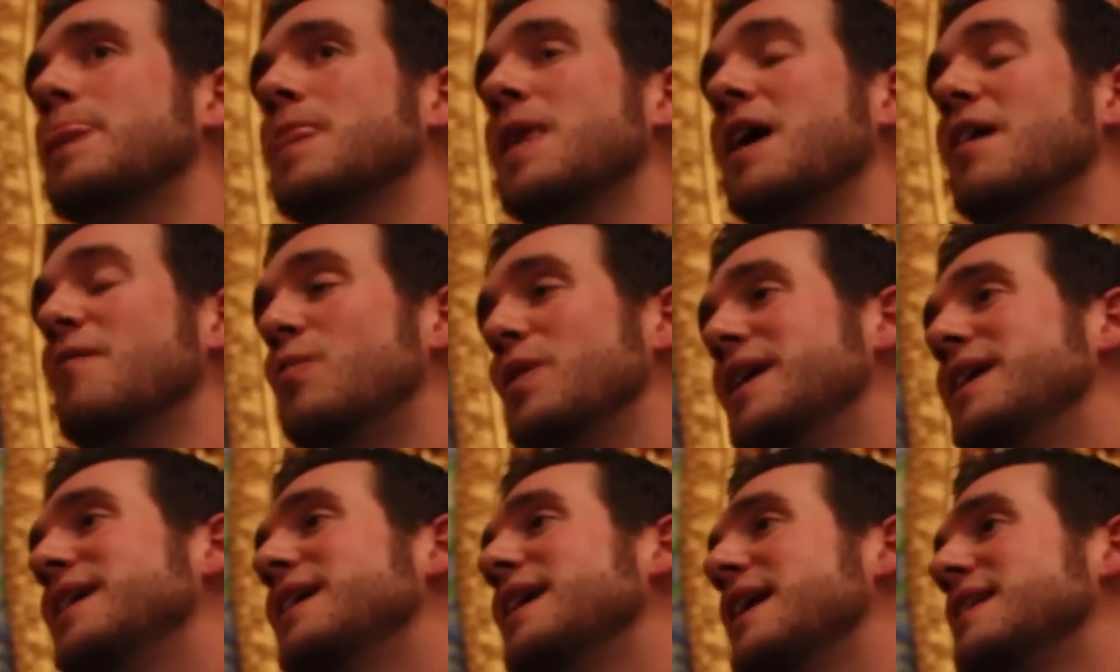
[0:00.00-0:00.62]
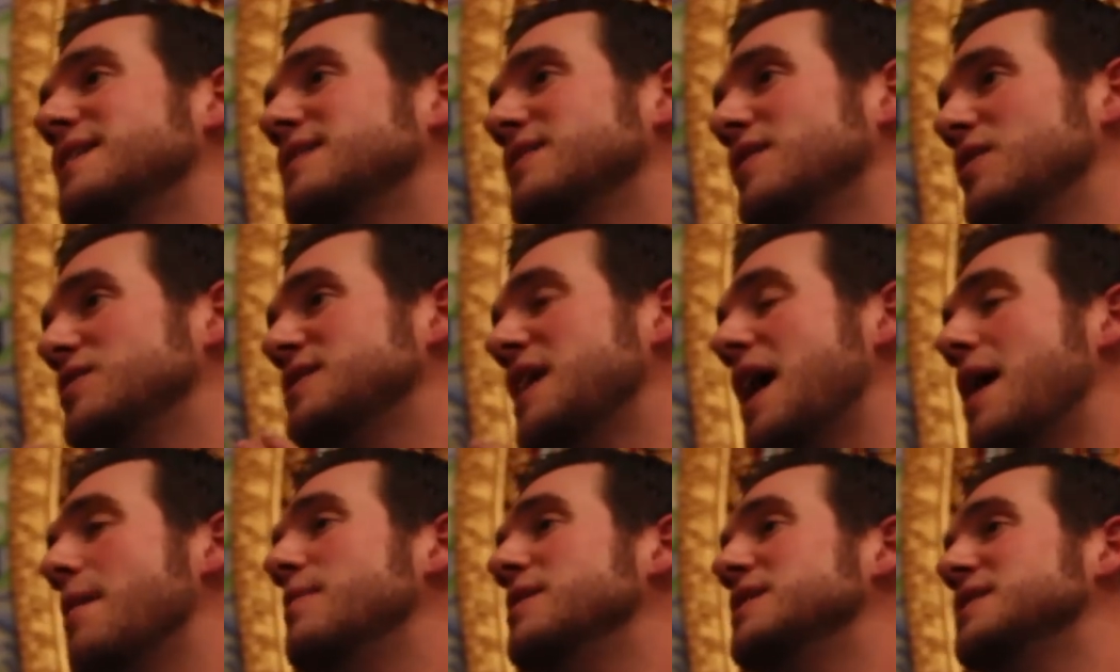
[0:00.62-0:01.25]
If we can get into those
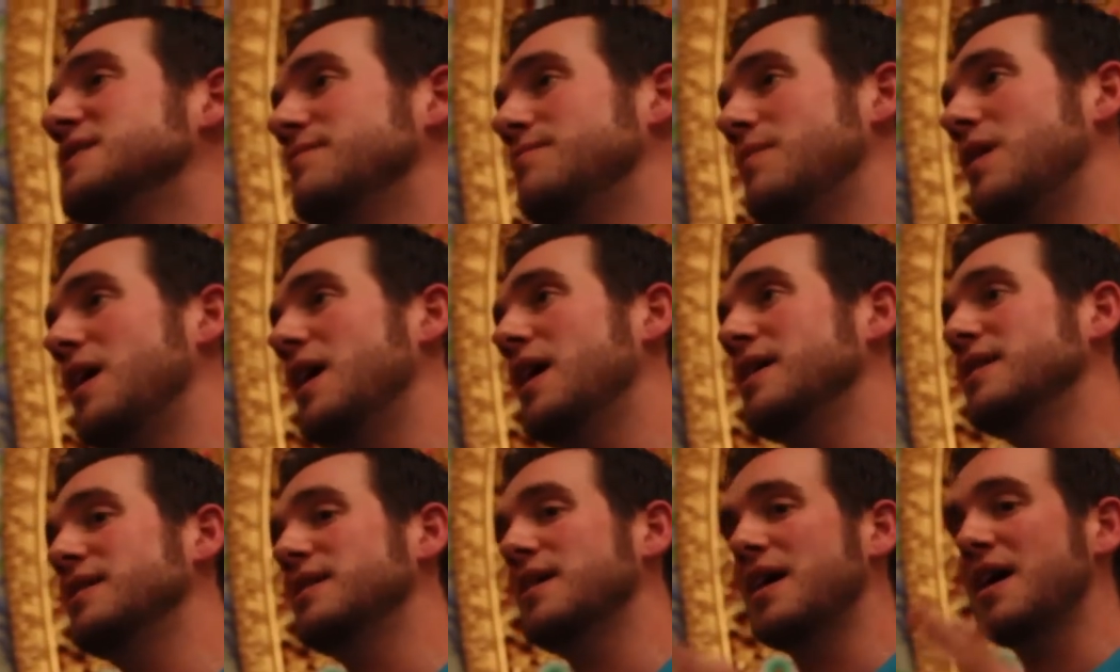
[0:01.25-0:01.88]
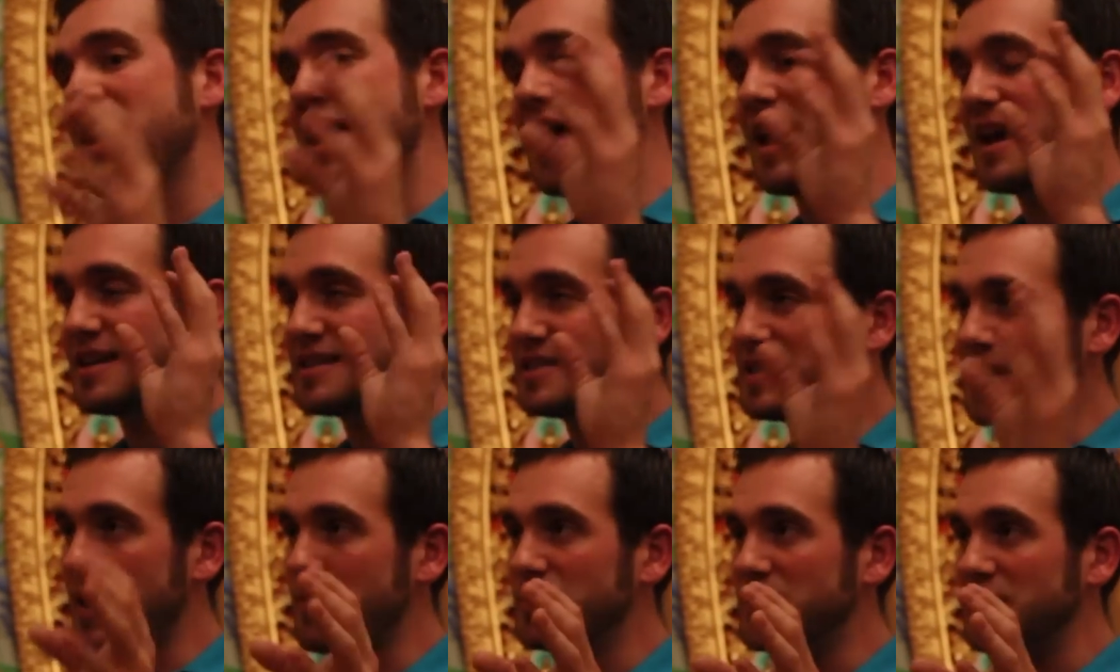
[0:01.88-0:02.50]
habits of mind,
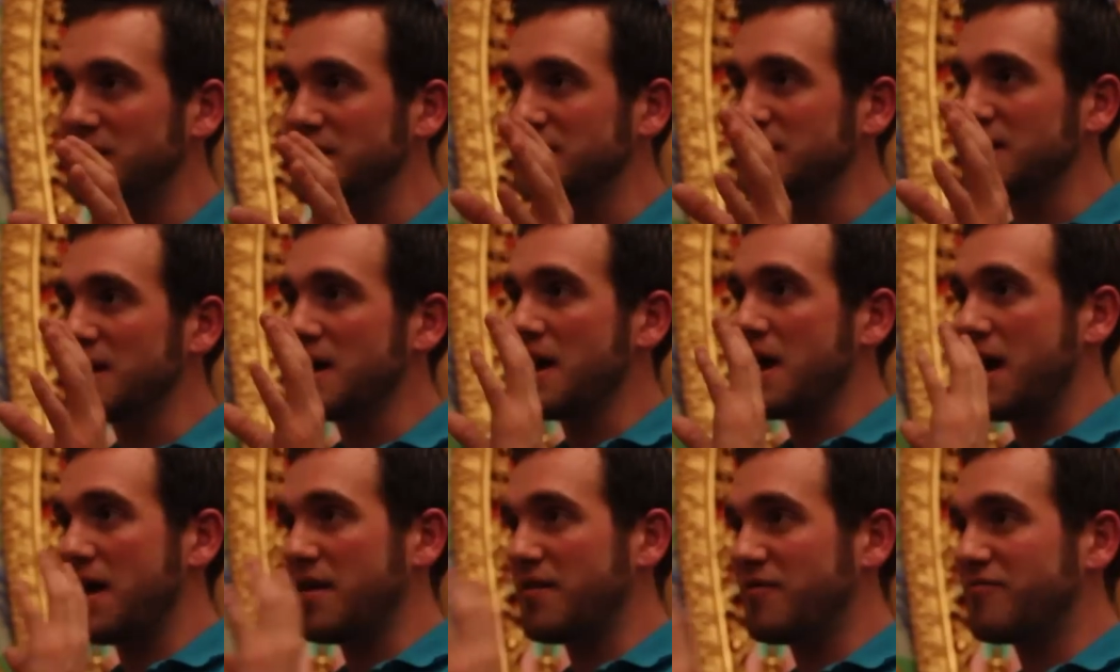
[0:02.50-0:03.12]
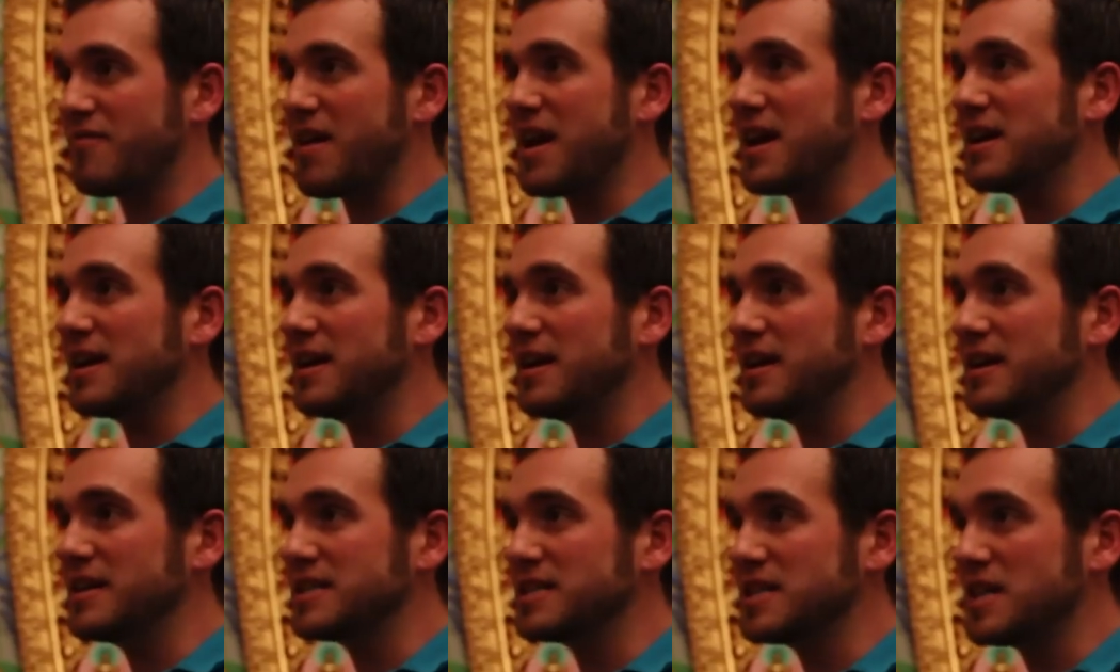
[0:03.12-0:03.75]
acceptance and
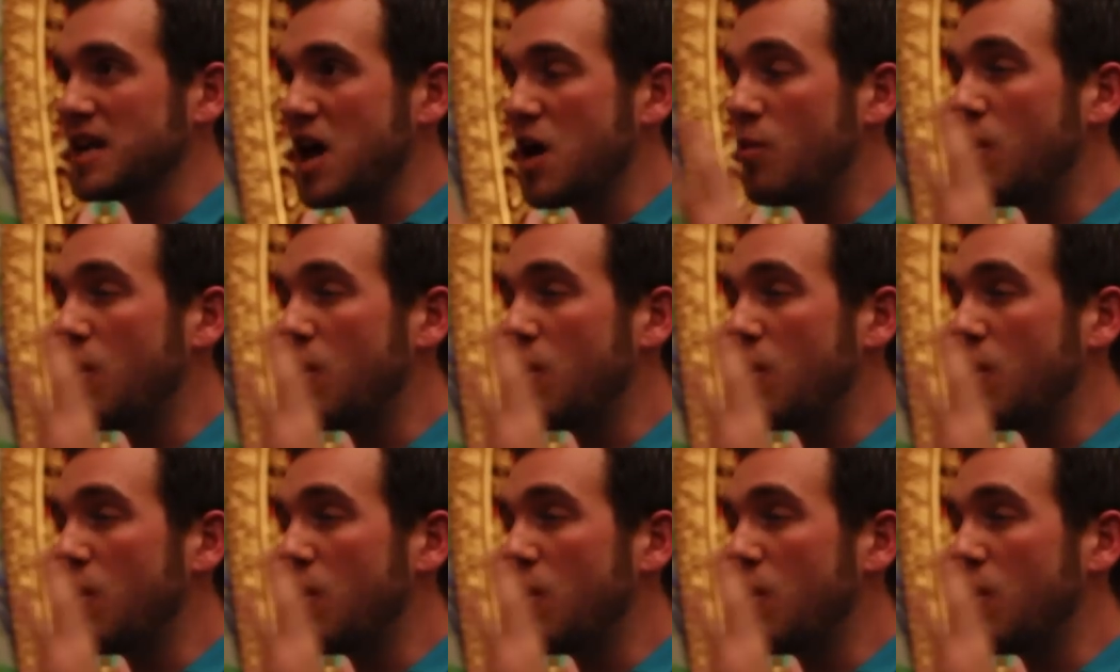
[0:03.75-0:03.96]
friendliness,